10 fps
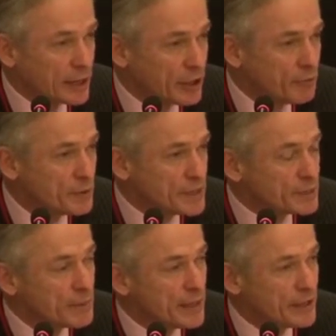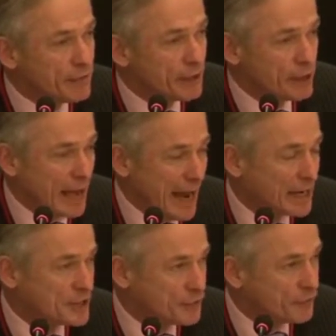Government has played a very
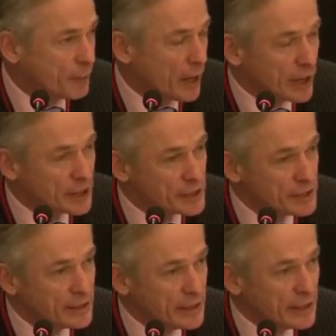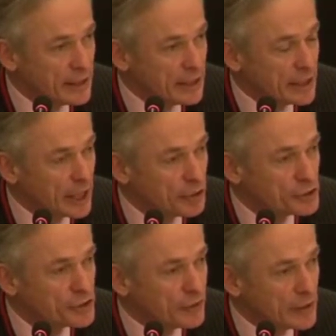active part in the
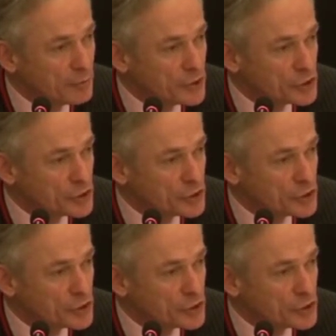Irish development